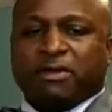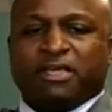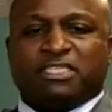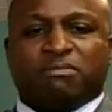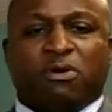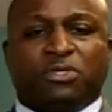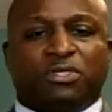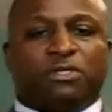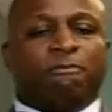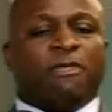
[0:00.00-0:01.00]
is
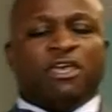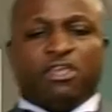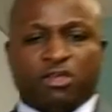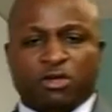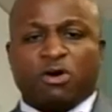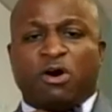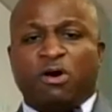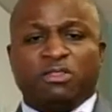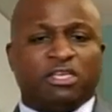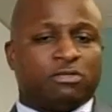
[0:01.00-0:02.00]
emotional. You know,
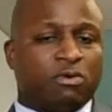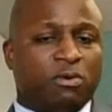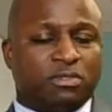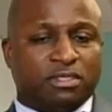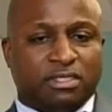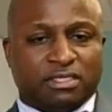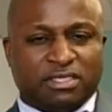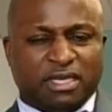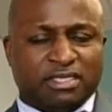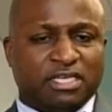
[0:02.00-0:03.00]
on this road to
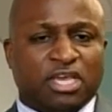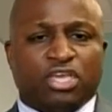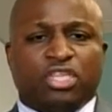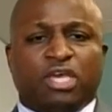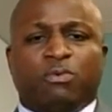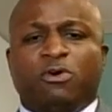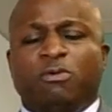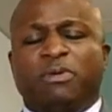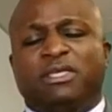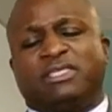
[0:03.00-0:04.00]
success, there will
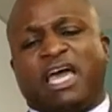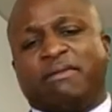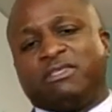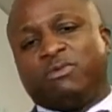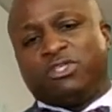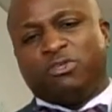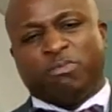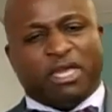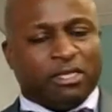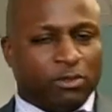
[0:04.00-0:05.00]
be times in which you
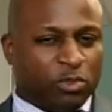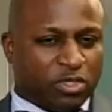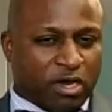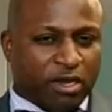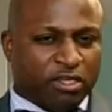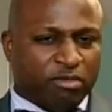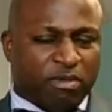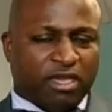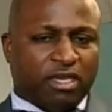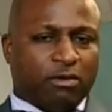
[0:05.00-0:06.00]
may lose heart, you
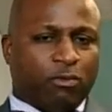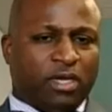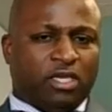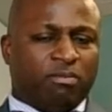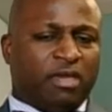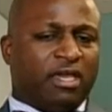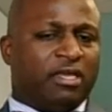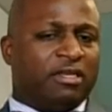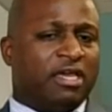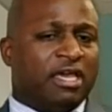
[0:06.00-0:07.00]
may get weak, you may get
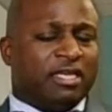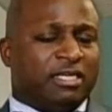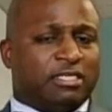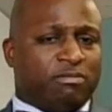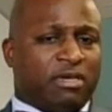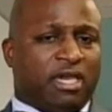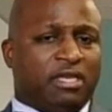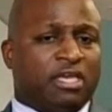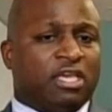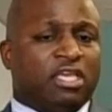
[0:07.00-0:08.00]

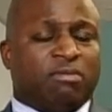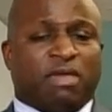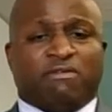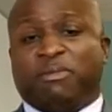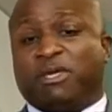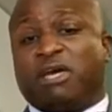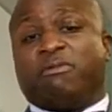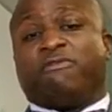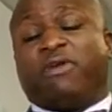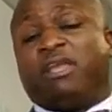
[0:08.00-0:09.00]
dismayed, you may even become
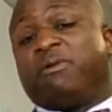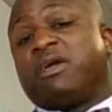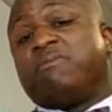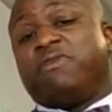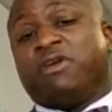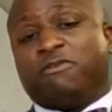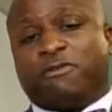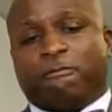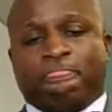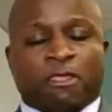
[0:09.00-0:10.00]
afraid, become
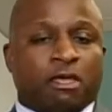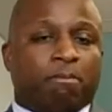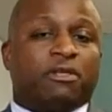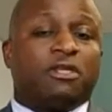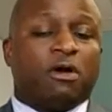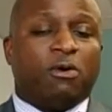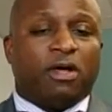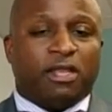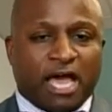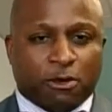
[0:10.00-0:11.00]
fearful. but don't
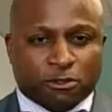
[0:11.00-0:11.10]
allow those